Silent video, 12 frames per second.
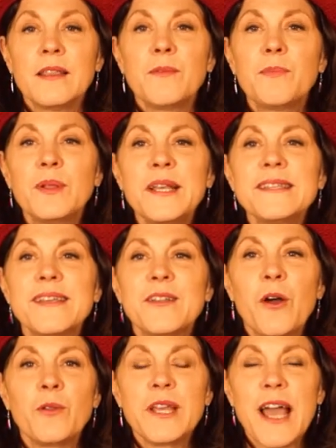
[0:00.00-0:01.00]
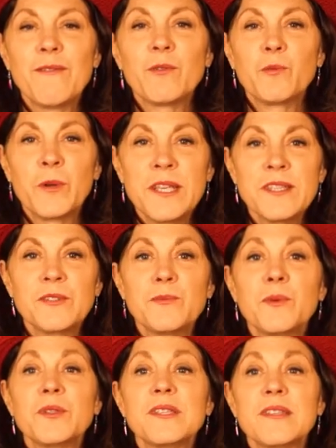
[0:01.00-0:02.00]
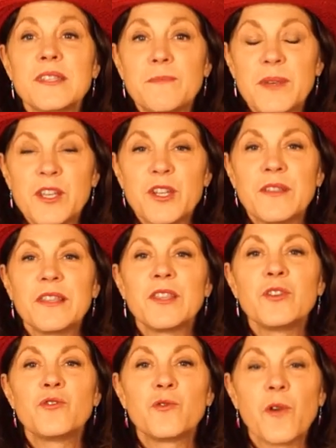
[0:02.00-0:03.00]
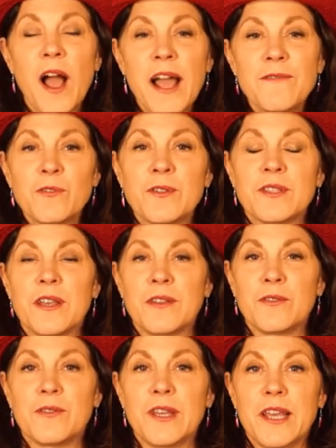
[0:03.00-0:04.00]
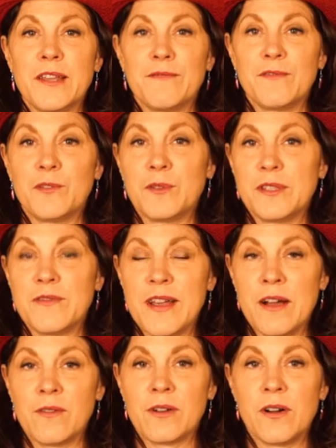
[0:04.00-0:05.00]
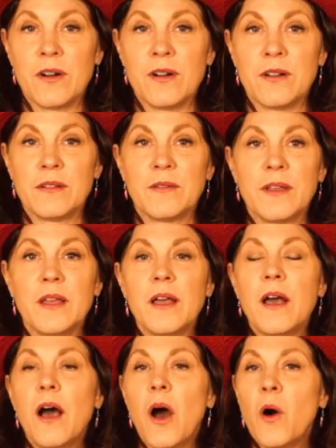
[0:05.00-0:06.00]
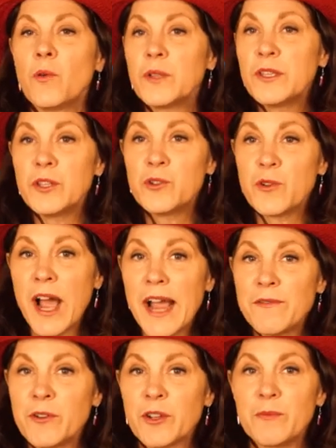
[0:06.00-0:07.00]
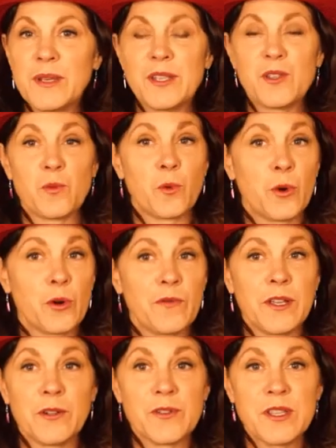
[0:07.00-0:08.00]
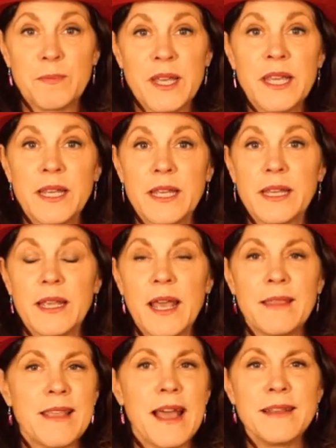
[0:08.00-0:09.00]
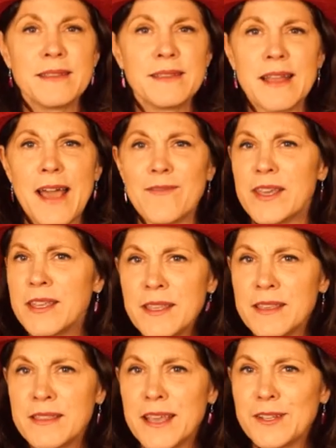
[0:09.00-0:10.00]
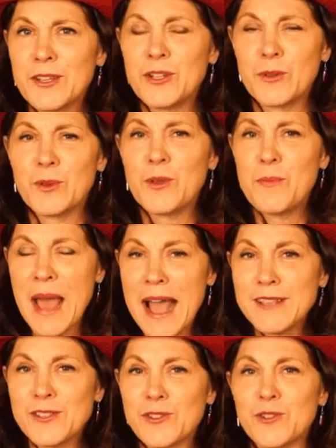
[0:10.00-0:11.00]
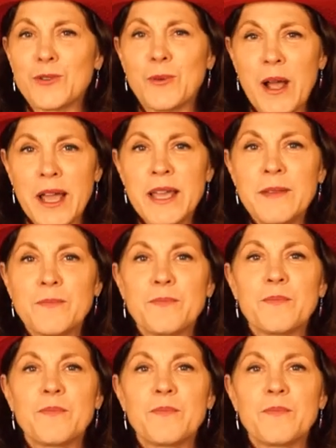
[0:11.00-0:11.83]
The police can only have a reasonable suspicion that the driver is under the influence of alcohol. Only the driver could be swerving or speeding, and that doesn't have anything to do with the passenger, right?